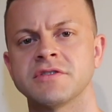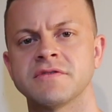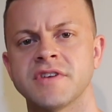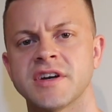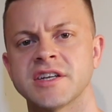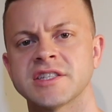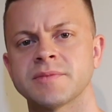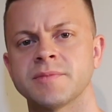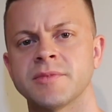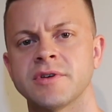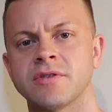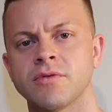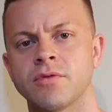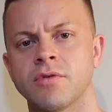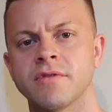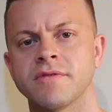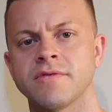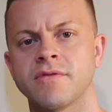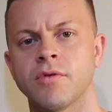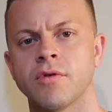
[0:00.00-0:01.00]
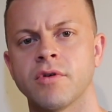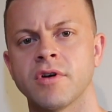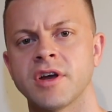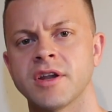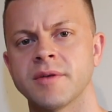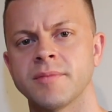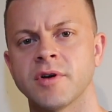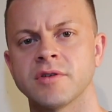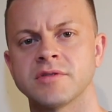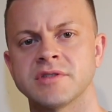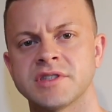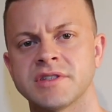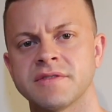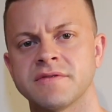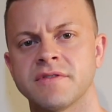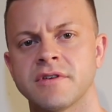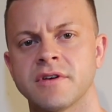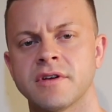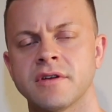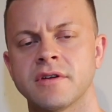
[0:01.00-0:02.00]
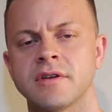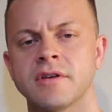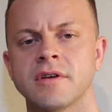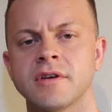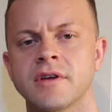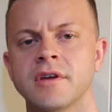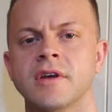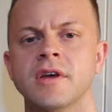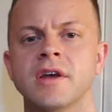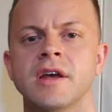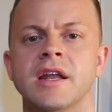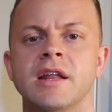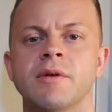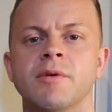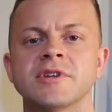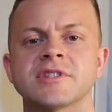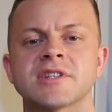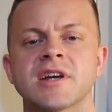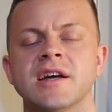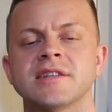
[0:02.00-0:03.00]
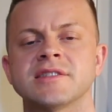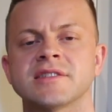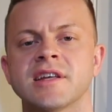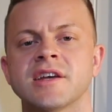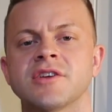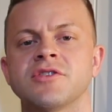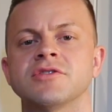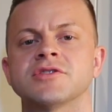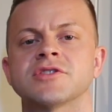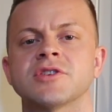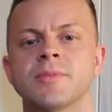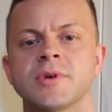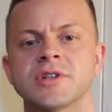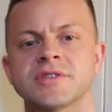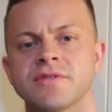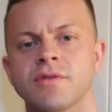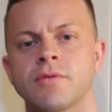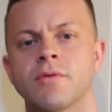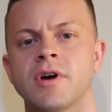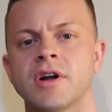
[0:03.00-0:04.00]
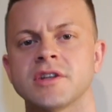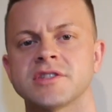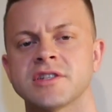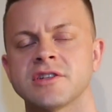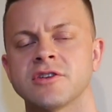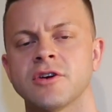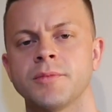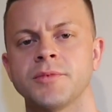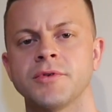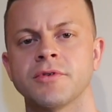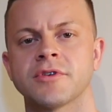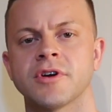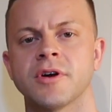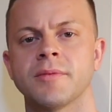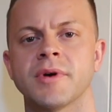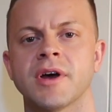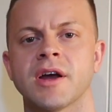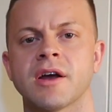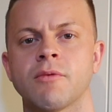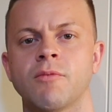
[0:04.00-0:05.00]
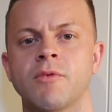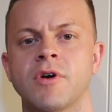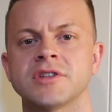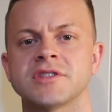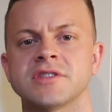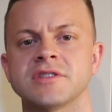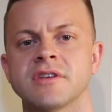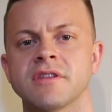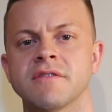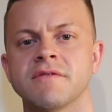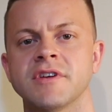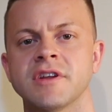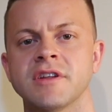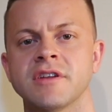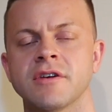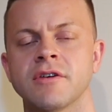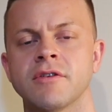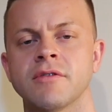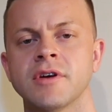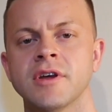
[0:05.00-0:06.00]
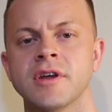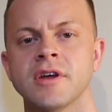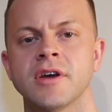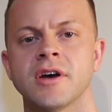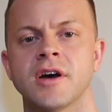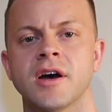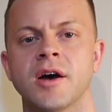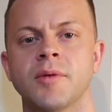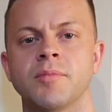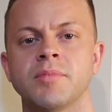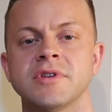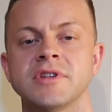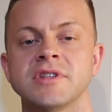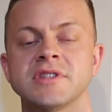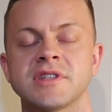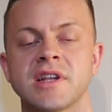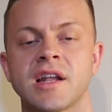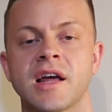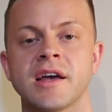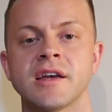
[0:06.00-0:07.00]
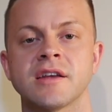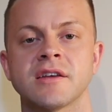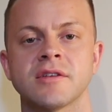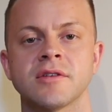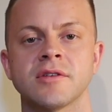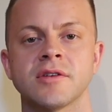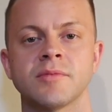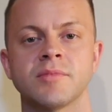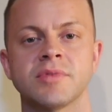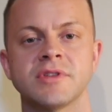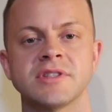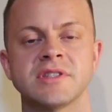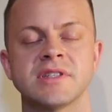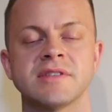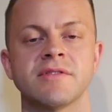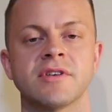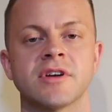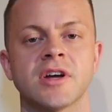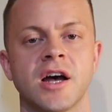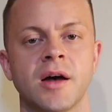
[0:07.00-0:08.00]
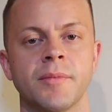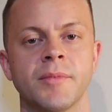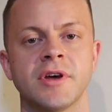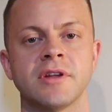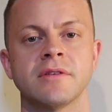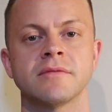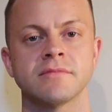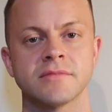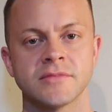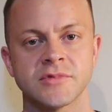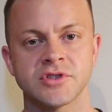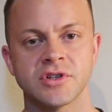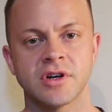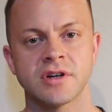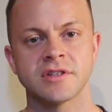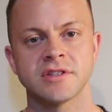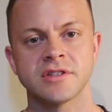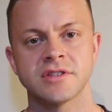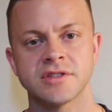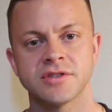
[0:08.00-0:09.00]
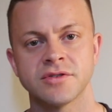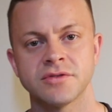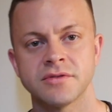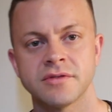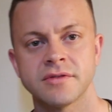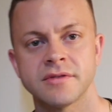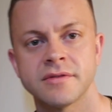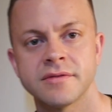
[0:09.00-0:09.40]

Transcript: investment or for an emergency fund. Anyways, guys, thank you so much for watching. Hope you'll come back and watch another video. Please like, please leave a comment. Talk to you soon.